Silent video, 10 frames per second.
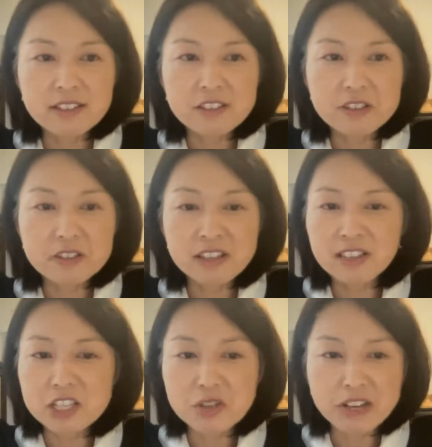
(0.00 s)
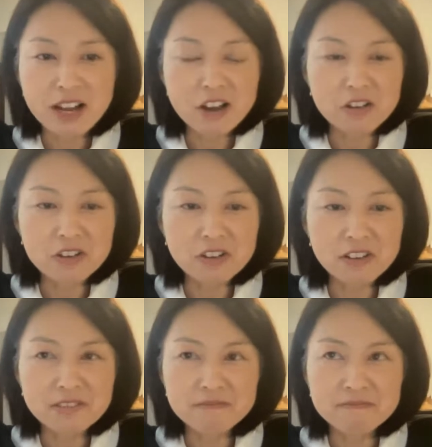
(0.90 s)
to illustrate how
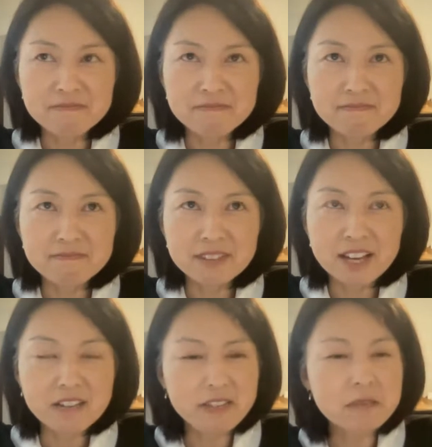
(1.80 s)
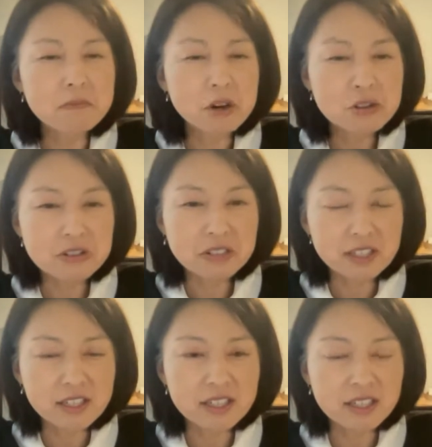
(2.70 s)
kind of
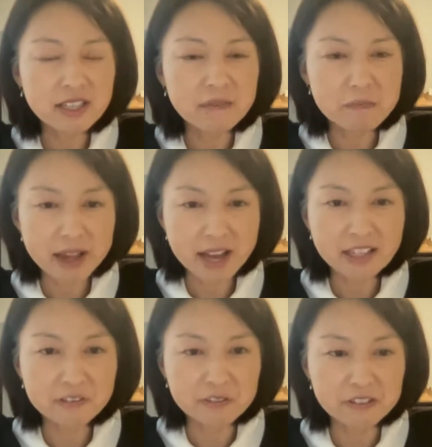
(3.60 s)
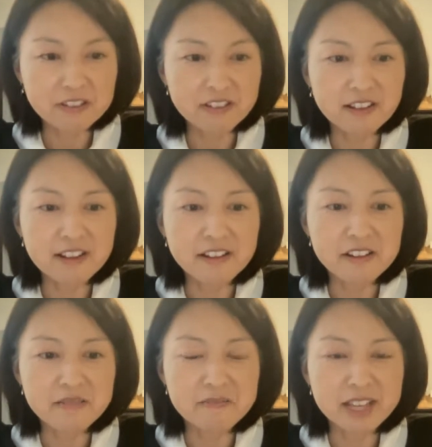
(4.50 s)
emotionally impactful
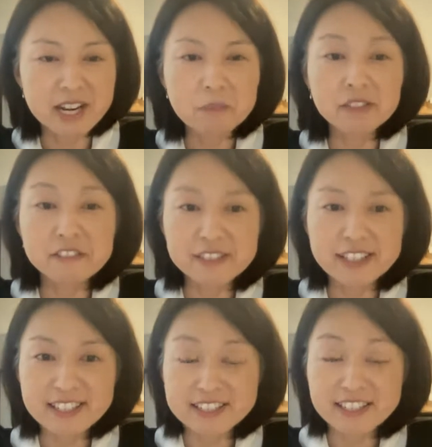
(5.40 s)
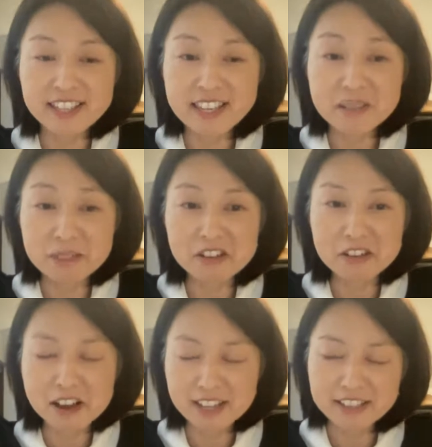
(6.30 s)
um, and uplifting this theme,
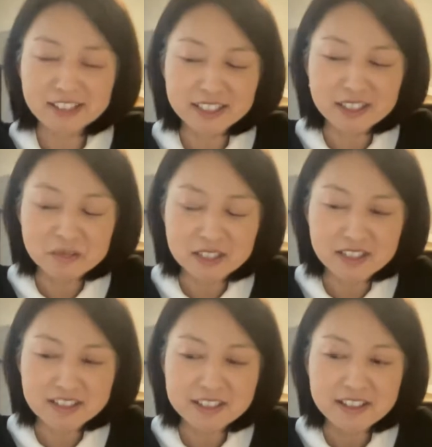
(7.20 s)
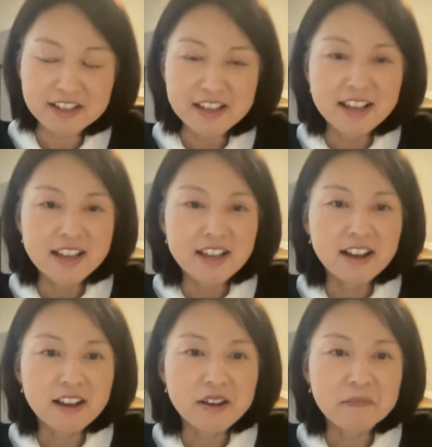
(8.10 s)
Interlochen theme, is
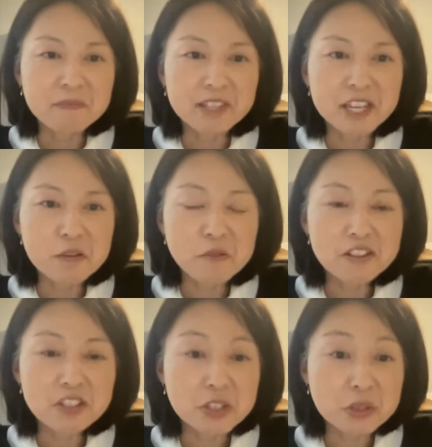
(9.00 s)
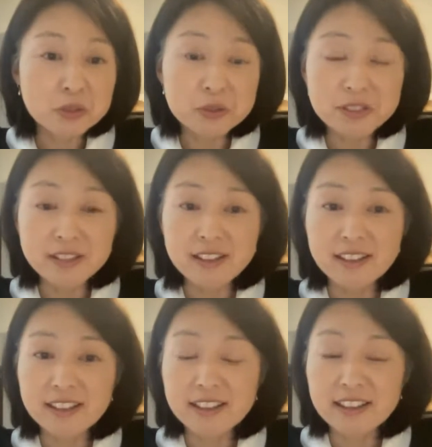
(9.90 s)
um, it was used
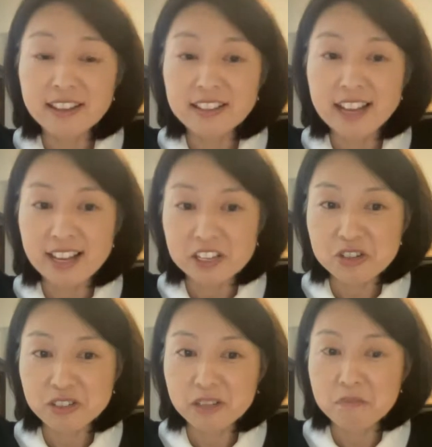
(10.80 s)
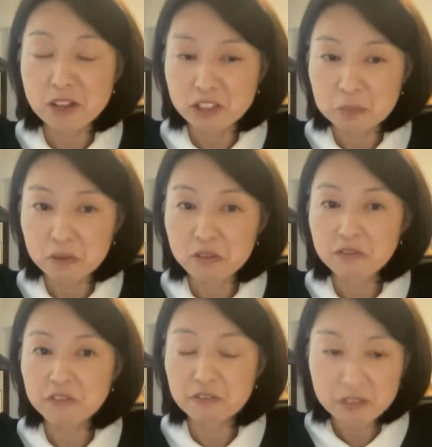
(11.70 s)
in actually multiple
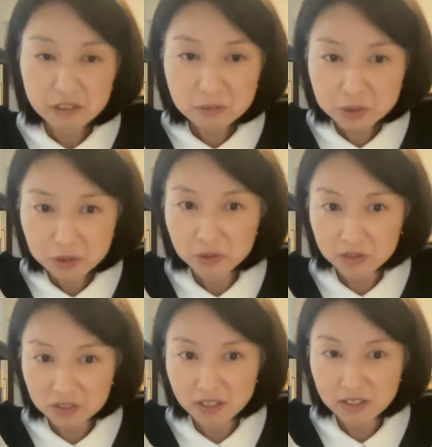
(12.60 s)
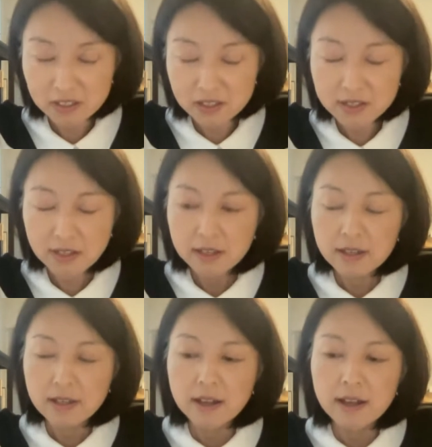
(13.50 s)
film scores.
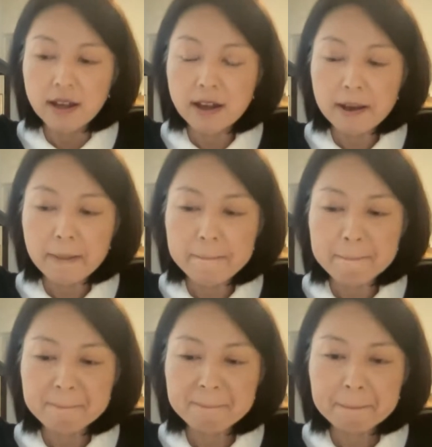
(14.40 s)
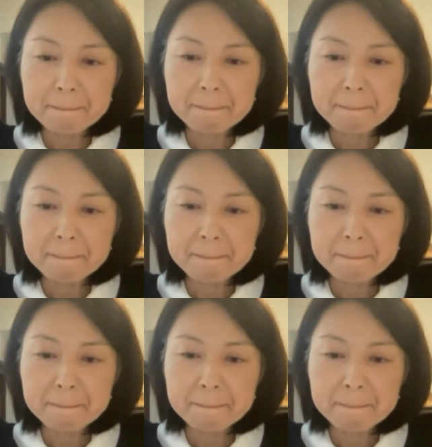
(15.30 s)
Um,